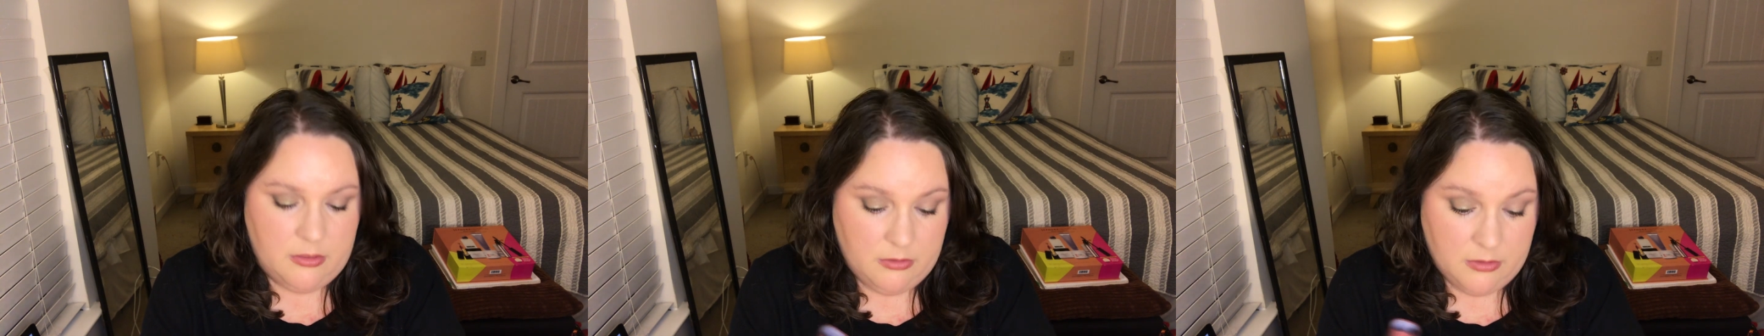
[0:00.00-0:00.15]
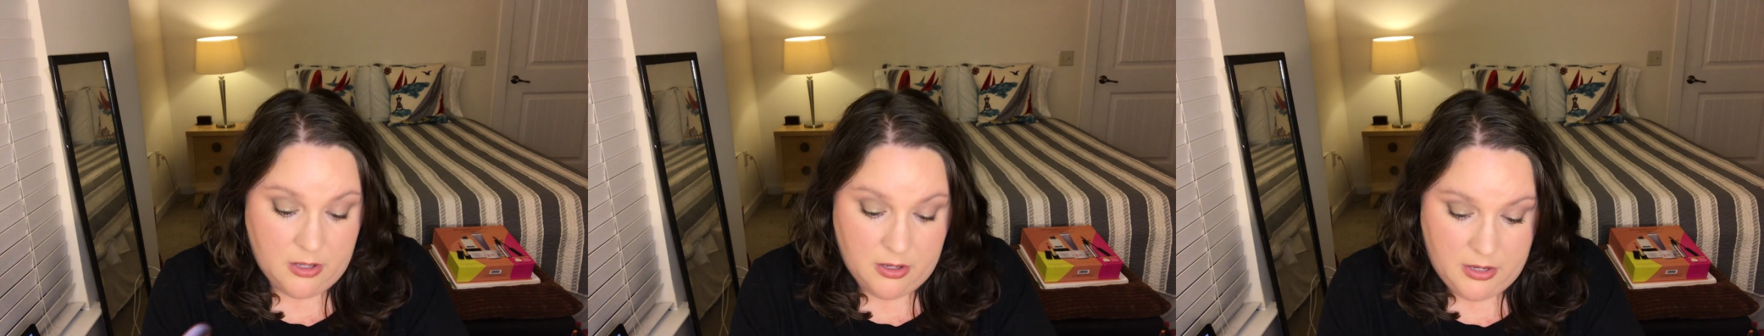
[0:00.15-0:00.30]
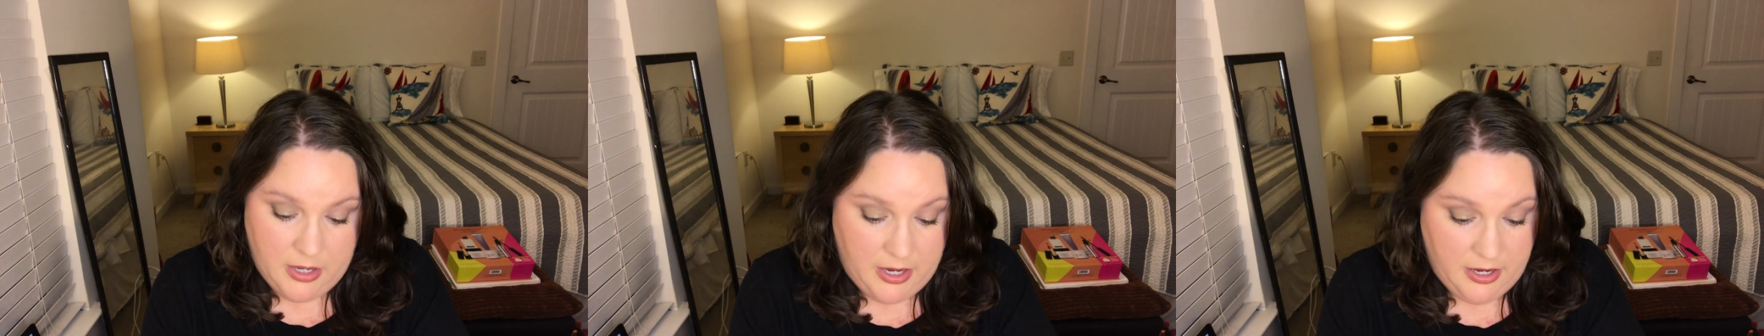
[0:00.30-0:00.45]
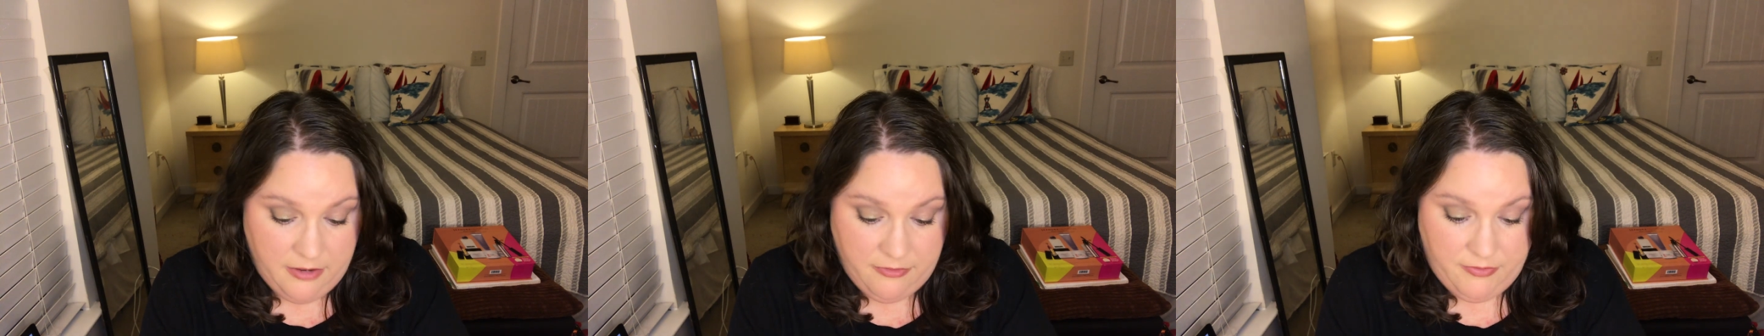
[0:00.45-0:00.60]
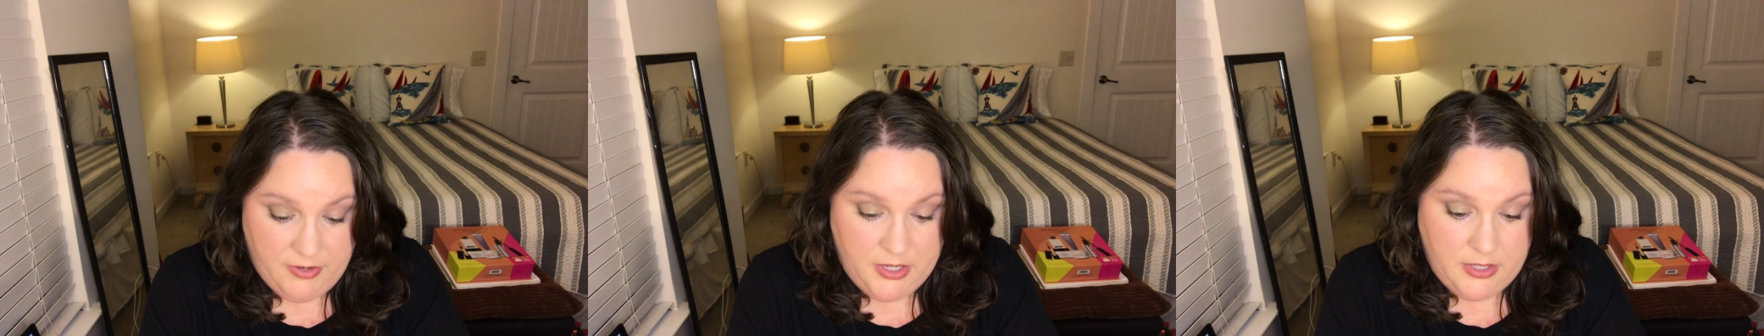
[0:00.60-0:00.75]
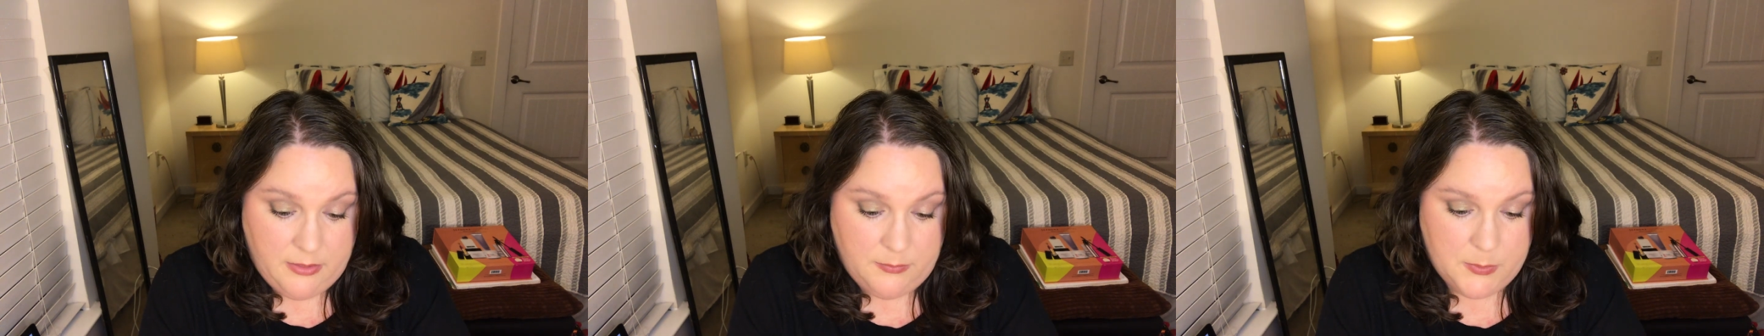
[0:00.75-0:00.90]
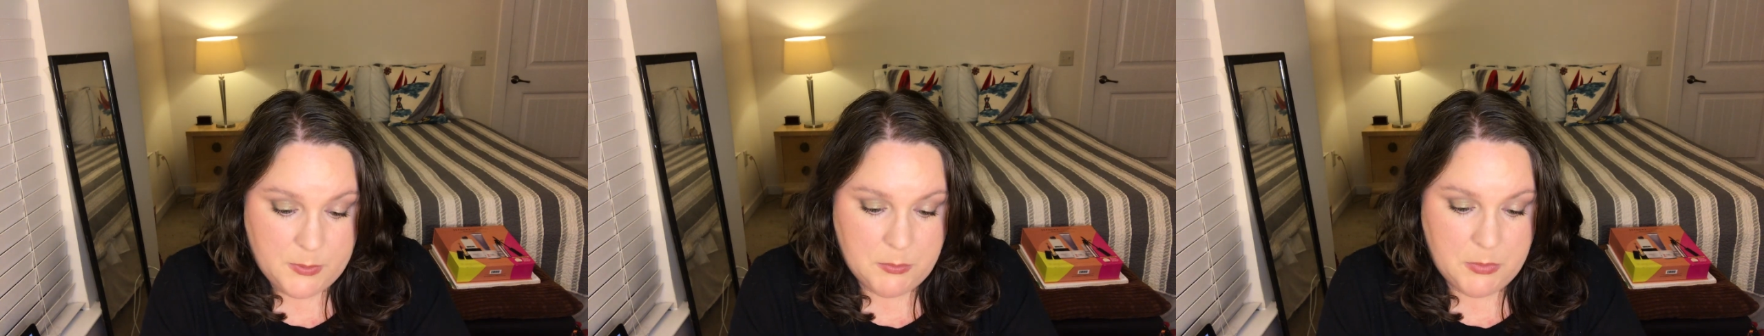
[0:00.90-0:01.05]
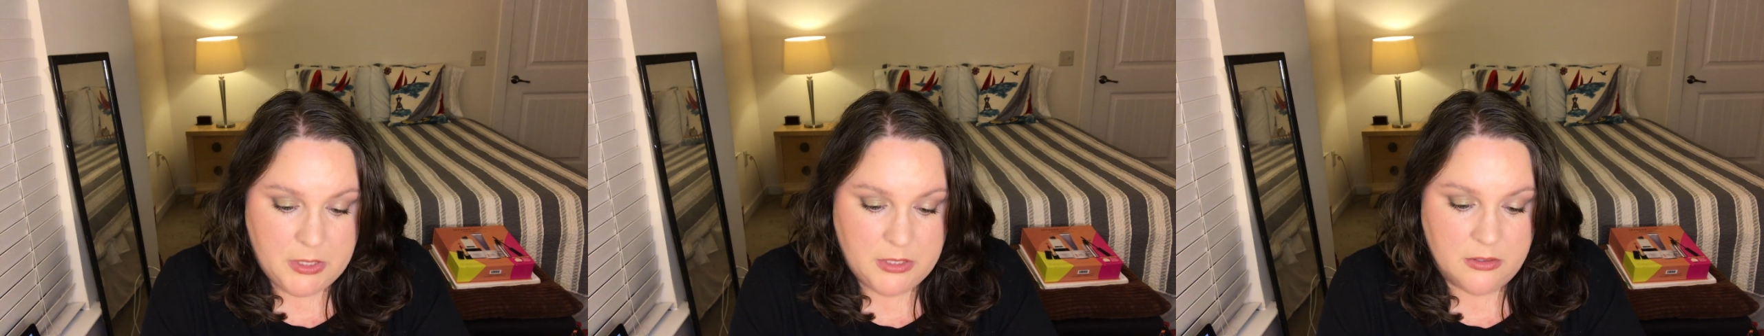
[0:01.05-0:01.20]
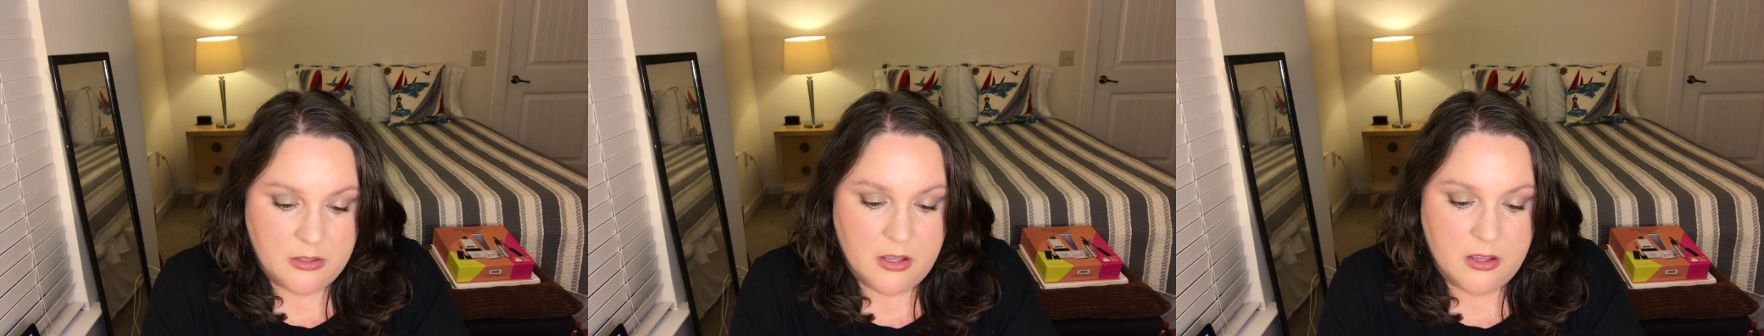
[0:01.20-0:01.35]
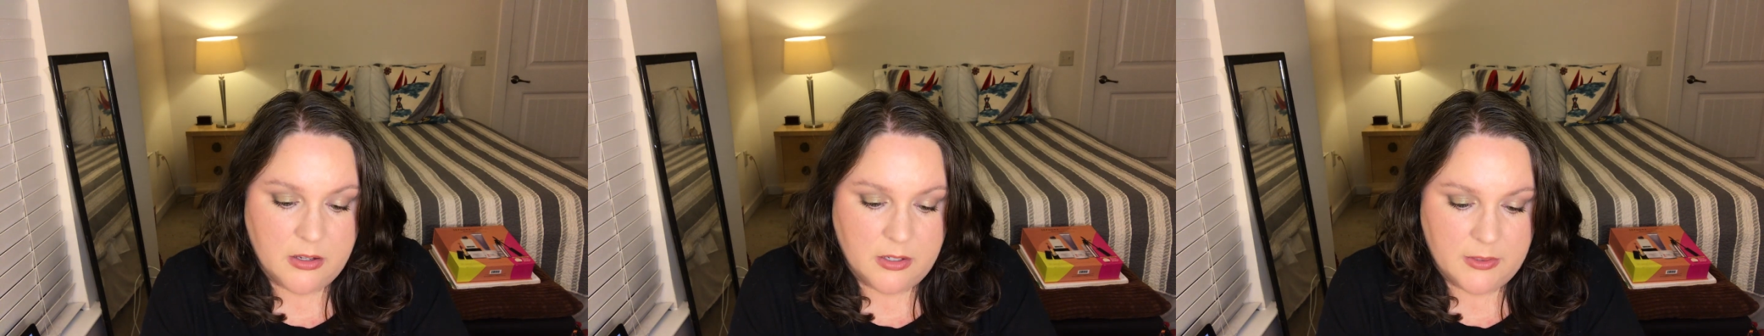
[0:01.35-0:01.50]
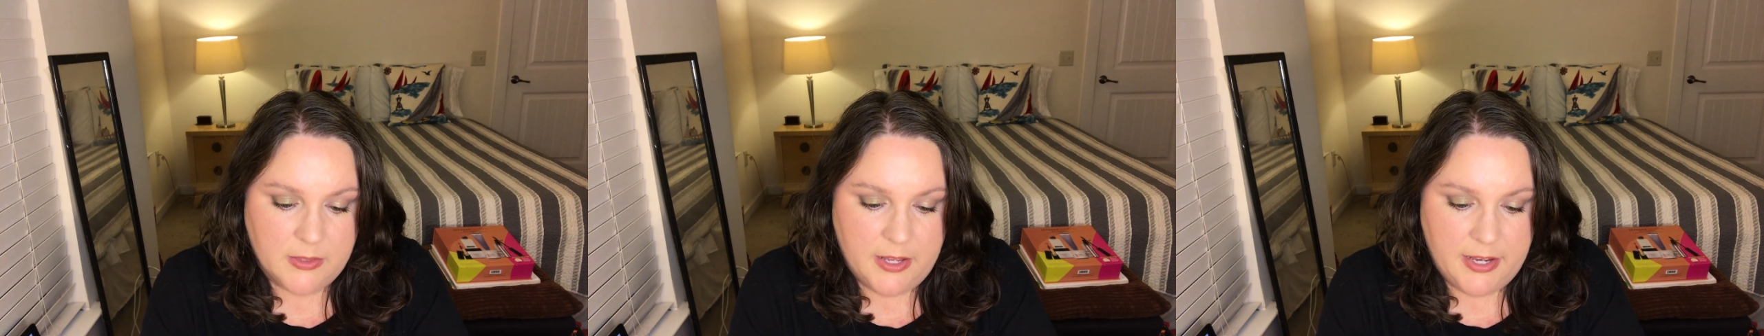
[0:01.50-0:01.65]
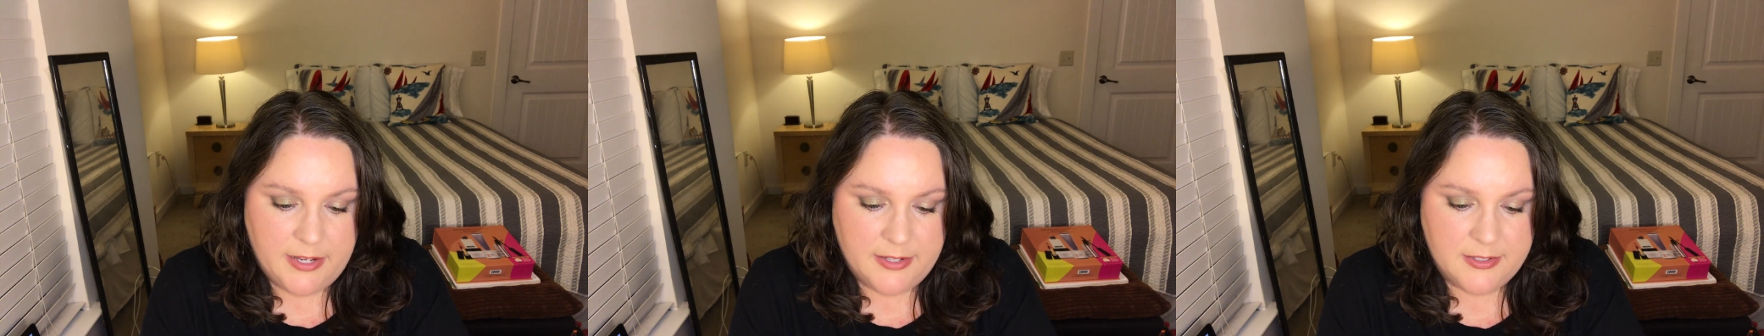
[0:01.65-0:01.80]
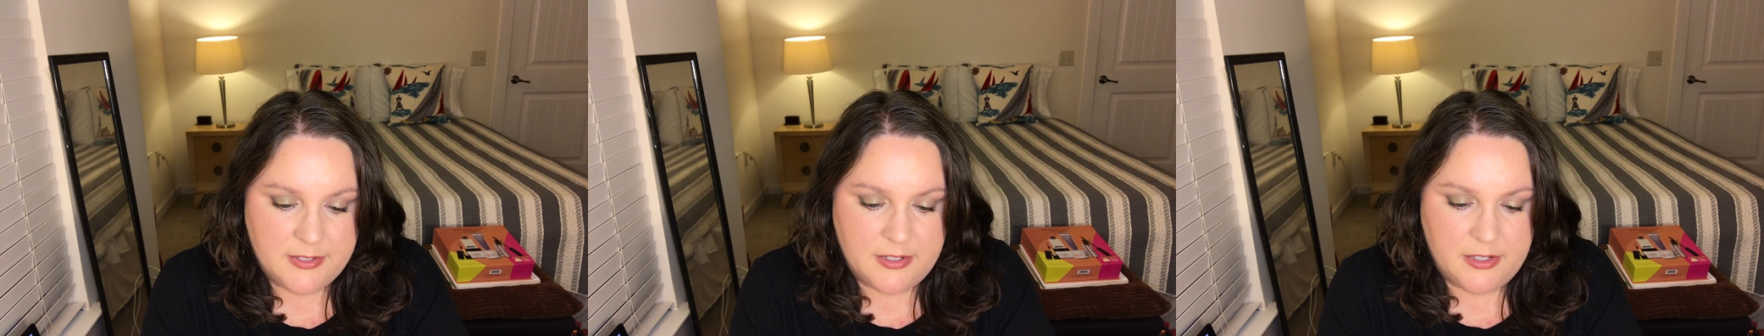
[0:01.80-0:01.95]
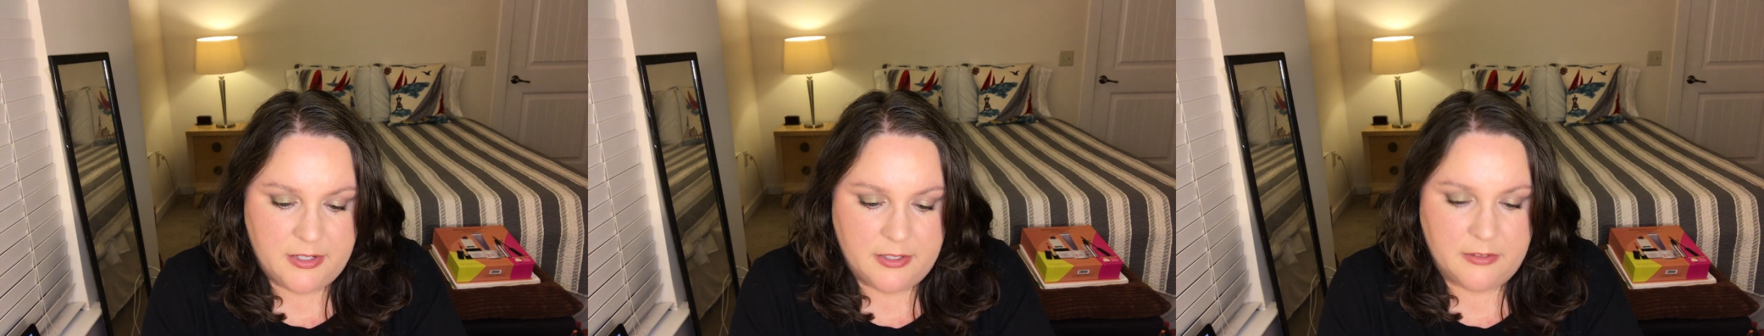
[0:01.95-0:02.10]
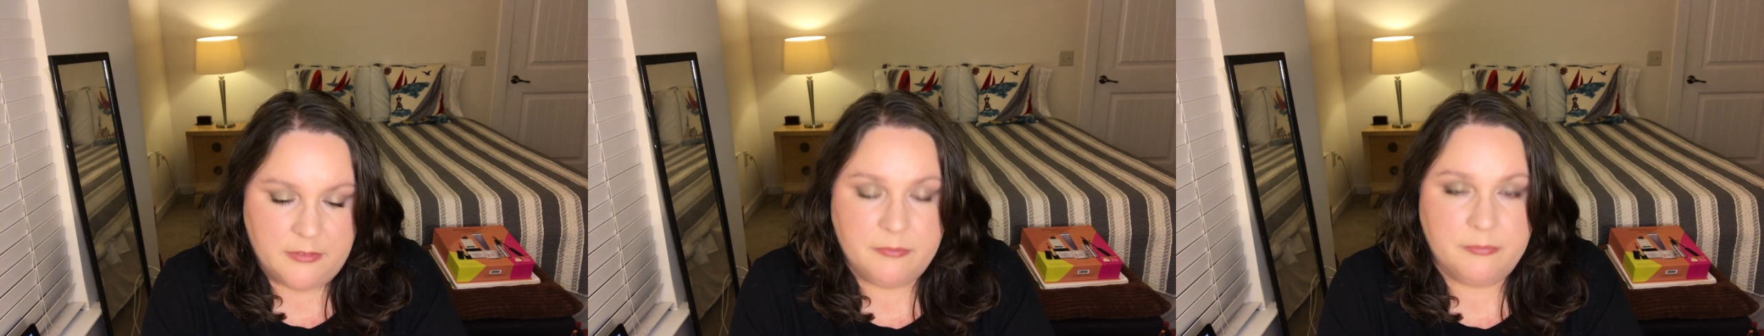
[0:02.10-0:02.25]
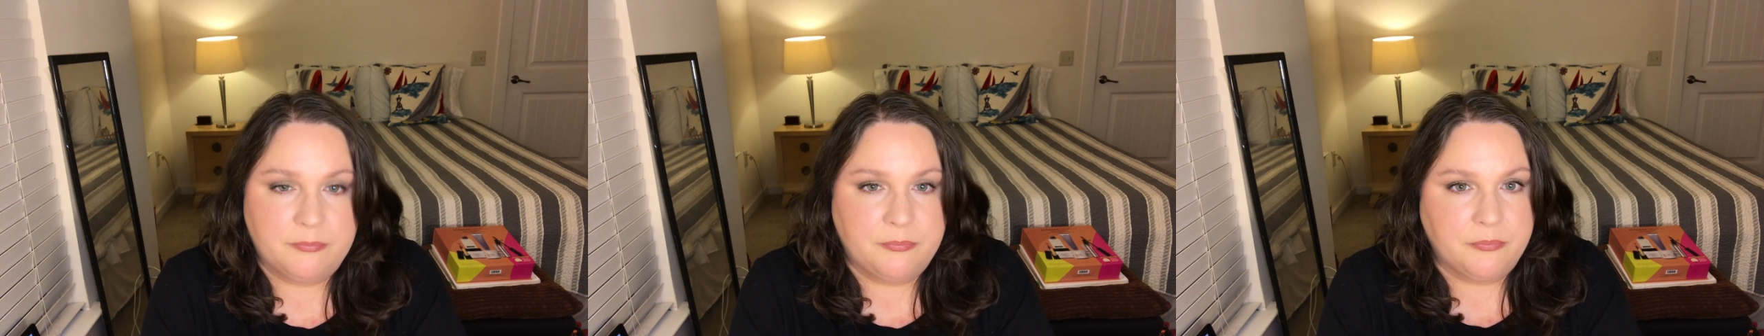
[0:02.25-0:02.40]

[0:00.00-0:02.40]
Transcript: I find them to be long lasting.